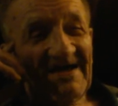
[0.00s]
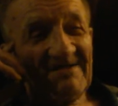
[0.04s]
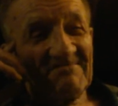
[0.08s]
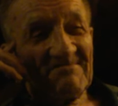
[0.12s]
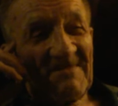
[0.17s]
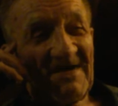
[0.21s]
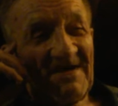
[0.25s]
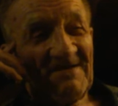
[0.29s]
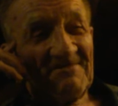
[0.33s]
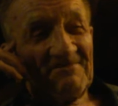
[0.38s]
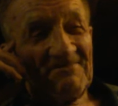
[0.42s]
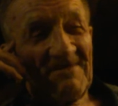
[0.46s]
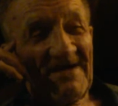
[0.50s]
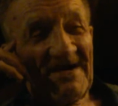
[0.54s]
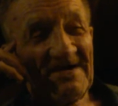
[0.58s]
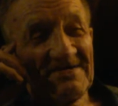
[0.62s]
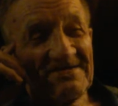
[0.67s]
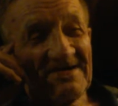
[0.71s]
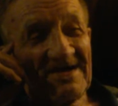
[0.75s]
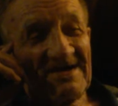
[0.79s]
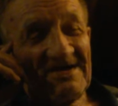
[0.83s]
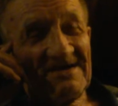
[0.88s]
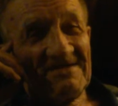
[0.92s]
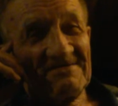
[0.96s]
Matter of fact,
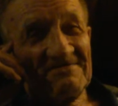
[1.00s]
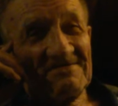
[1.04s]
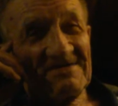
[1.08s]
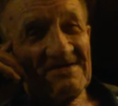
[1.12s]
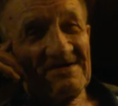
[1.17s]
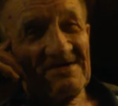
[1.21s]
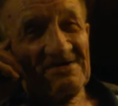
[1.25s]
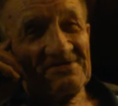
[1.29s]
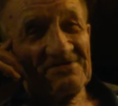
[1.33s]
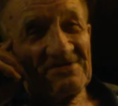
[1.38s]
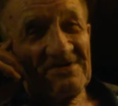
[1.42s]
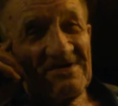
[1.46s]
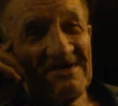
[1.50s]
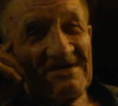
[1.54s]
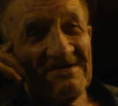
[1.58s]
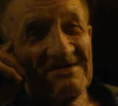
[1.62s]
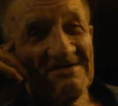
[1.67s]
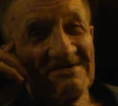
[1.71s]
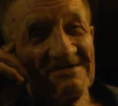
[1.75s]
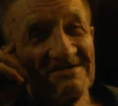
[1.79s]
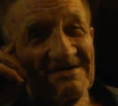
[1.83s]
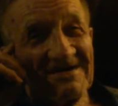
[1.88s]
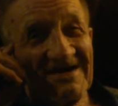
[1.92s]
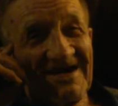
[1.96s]
I lived in a
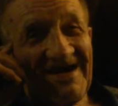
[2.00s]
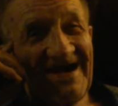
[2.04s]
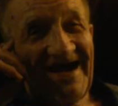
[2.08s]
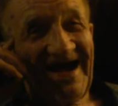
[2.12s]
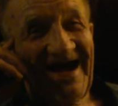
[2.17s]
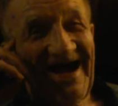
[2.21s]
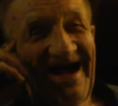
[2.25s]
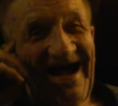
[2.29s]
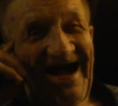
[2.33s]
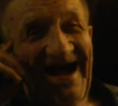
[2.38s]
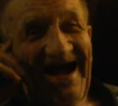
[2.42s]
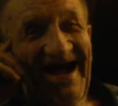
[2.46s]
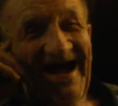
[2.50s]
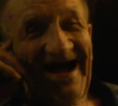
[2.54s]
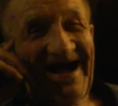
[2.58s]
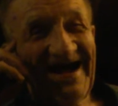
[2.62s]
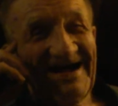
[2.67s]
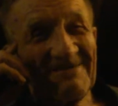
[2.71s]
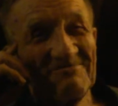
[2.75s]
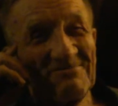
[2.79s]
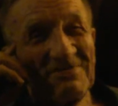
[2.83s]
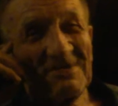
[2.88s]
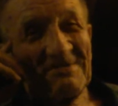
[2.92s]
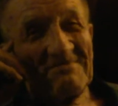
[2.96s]
trailer.
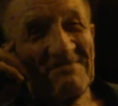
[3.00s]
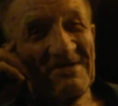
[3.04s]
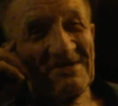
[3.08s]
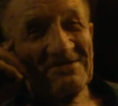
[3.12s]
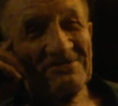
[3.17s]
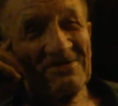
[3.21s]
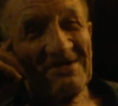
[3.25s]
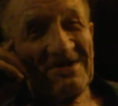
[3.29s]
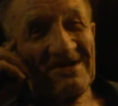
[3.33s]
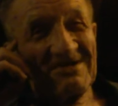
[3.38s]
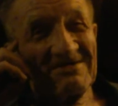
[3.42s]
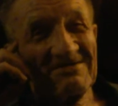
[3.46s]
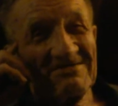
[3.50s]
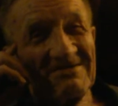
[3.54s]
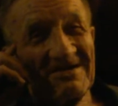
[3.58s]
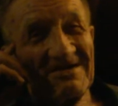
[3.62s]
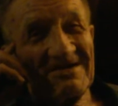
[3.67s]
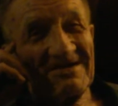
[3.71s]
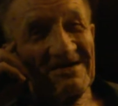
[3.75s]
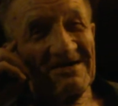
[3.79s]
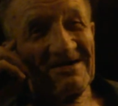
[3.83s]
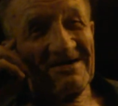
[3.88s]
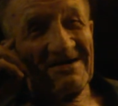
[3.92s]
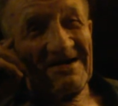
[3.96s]
I put my trailer on
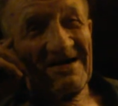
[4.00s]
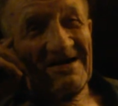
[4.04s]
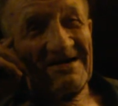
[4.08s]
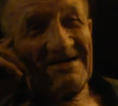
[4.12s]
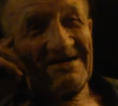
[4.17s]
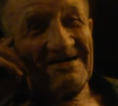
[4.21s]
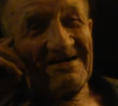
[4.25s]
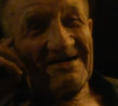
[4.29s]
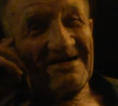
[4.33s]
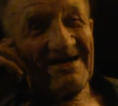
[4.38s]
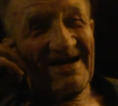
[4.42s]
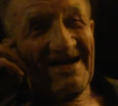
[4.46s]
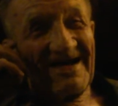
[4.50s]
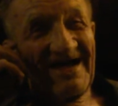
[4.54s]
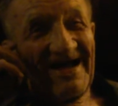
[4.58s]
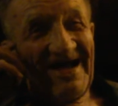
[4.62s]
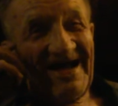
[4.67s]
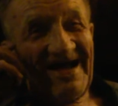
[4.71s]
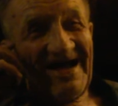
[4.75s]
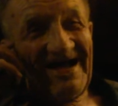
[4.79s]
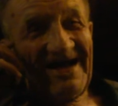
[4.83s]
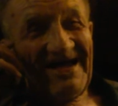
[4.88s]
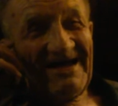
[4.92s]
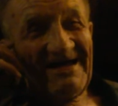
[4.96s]
the lot, and
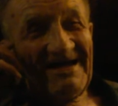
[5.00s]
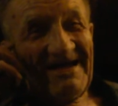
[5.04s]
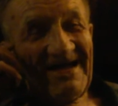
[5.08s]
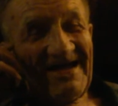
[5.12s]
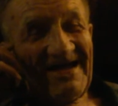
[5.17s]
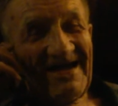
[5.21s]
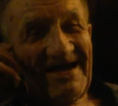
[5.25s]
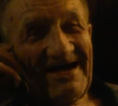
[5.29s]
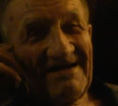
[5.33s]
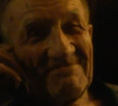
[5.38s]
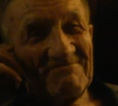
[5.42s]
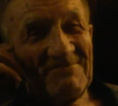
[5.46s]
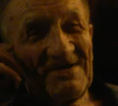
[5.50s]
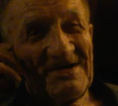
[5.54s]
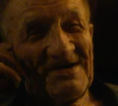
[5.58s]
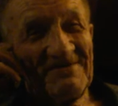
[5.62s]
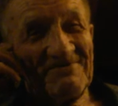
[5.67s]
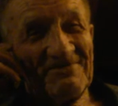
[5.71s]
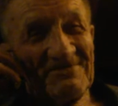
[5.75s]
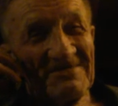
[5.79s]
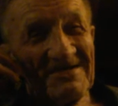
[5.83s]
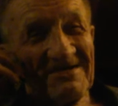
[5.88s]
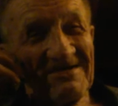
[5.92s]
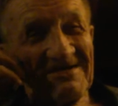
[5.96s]
I paid
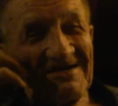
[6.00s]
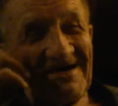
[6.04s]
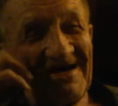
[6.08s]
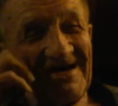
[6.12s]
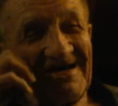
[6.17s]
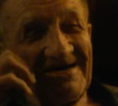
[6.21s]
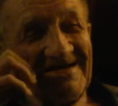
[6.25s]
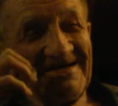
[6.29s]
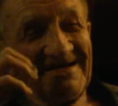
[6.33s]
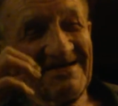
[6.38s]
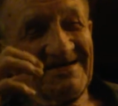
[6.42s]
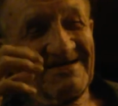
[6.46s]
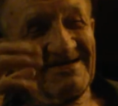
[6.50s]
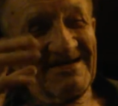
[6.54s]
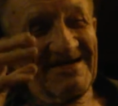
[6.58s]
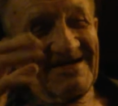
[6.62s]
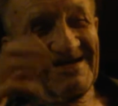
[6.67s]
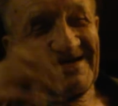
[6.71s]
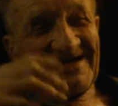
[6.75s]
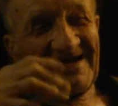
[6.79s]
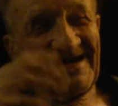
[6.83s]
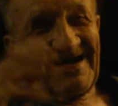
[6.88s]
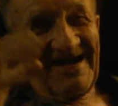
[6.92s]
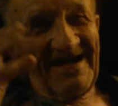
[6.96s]
for the lot, and then
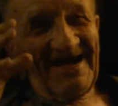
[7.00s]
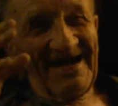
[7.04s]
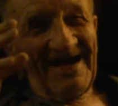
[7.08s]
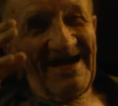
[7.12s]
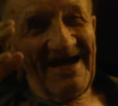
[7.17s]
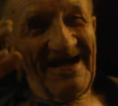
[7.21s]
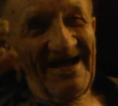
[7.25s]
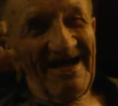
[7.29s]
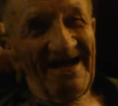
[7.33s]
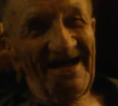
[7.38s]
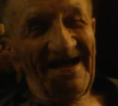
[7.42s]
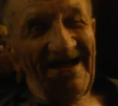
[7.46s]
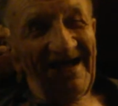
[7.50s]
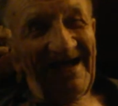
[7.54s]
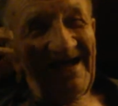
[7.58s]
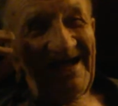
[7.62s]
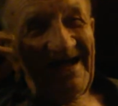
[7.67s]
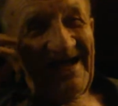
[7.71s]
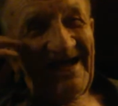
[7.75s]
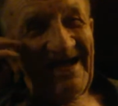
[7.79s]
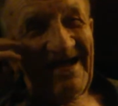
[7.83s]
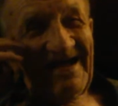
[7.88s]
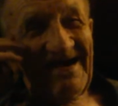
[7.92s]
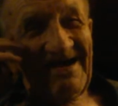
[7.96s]

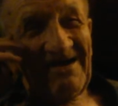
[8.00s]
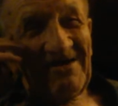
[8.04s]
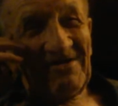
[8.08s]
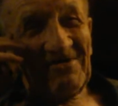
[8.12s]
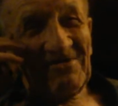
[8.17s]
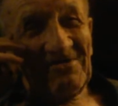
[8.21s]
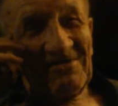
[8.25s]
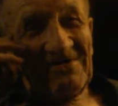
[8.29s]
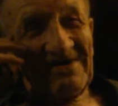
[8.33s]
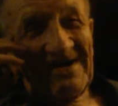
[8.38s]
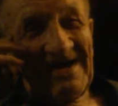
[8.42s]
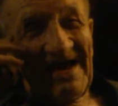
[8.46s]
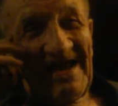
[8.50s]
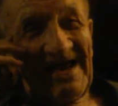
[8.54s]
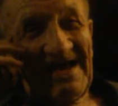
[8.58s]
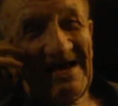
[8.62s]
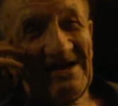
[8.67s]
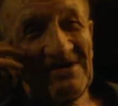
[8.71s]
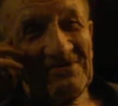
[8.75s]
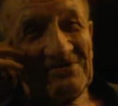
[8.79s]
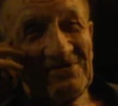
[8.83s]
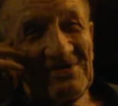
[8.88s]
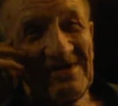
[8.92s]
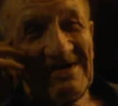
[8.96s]
I already had
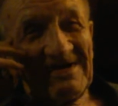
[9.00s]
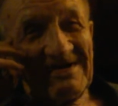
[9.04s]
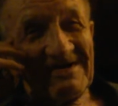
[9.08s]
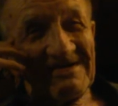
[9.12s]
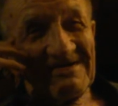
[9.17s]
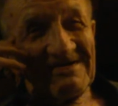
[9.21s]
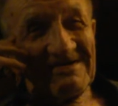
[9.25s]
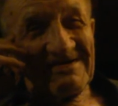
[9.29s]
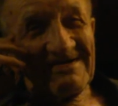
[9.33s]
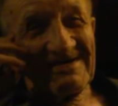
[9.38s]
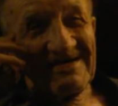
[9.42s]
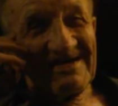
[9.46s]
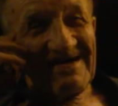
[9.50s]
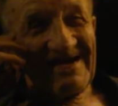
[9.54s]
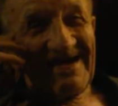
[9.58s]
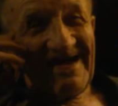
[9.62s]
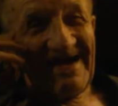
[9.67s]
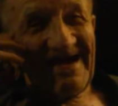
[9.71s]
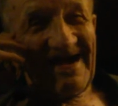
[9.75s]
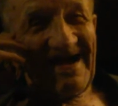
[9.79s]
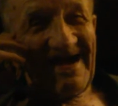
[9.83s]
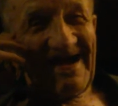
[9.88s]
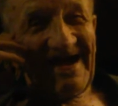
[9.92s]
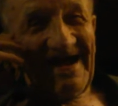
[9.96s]
a trailer,
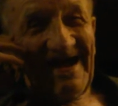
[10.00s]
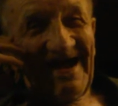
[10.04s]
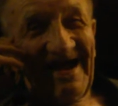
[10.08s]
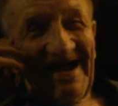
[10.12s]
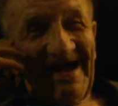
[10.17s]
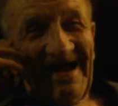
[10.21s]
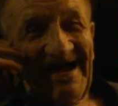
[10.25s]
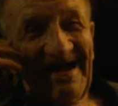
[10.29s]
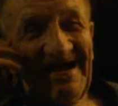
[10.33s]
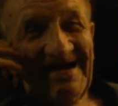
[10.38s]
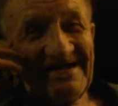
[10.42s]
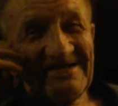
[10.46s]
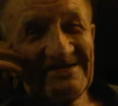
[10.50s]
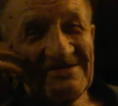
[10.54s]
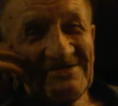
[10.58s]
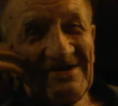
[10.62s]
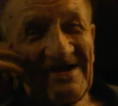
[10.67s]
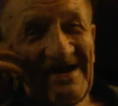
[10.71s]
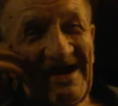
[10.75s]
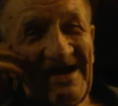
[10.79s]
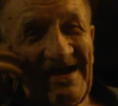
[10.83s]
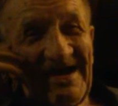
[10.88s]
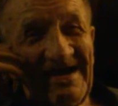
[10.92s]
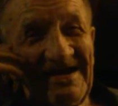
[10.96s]
so
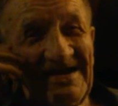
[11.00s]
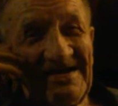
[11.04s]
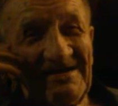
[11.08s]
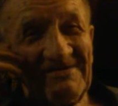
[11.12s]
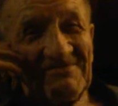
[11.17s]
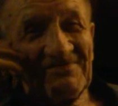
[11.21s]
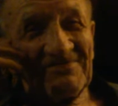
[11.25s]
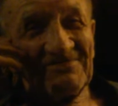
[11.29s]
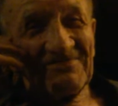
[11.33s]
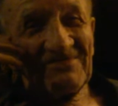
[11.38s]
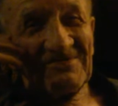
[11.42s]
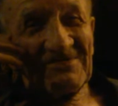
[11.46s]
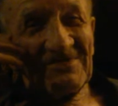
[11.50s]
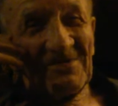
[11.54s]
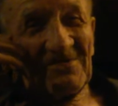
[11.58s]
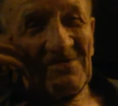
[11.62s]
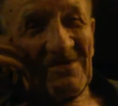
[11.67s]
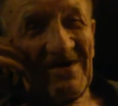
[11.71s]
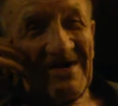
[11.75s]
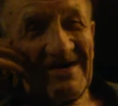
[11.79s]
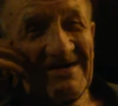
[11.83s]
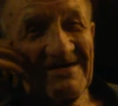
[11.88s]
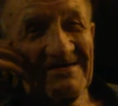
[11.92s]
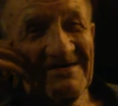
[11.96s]
I had it for a
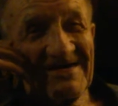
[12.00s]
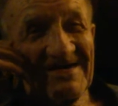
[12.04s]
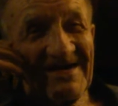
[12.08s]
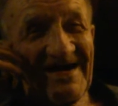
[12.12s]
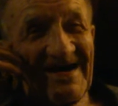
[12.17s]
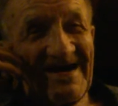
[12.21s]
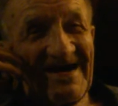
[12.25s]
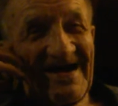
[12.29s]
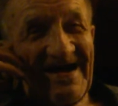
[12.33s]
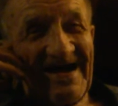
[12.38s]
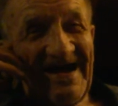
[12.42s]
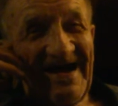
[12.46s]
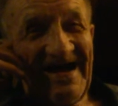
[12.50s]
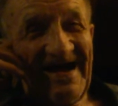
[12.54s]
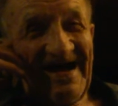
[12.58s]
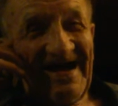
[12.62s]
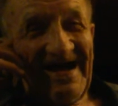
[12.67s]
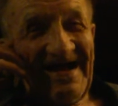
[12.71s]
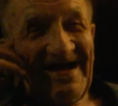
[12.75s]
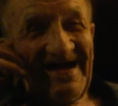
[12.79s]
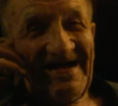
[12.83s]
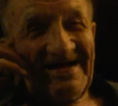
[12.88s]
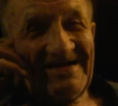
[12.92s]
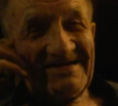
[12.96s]
while.
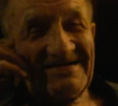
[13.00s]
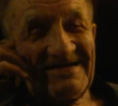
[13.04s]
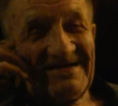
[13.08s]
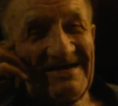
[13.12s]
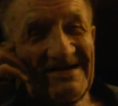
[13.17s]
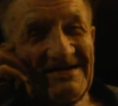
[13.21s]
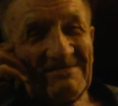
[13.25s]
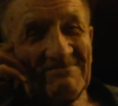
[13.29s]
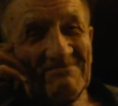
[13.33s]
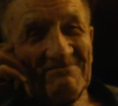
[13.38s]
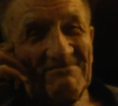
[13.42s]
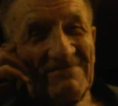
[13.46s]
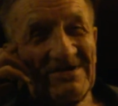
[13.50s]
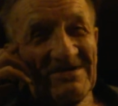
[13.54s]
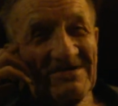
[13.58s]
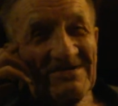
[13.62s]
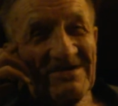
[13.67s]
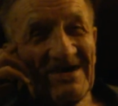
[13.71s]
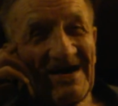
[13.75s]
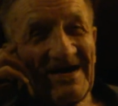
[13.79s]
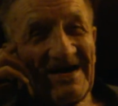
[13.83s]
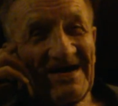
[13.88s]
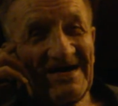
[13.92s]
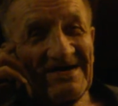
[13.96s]
Then I built
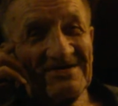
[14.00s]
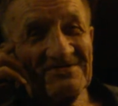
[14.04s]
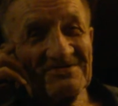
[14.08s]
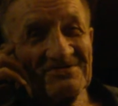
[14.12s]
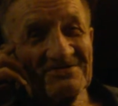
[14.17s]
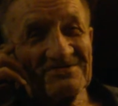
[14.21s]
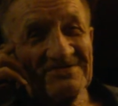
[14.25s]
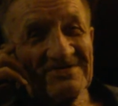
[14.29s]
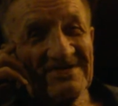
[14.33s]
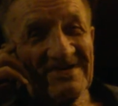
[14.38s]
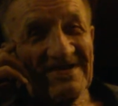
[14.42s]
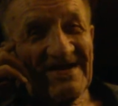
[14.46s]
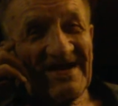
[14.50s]
a house.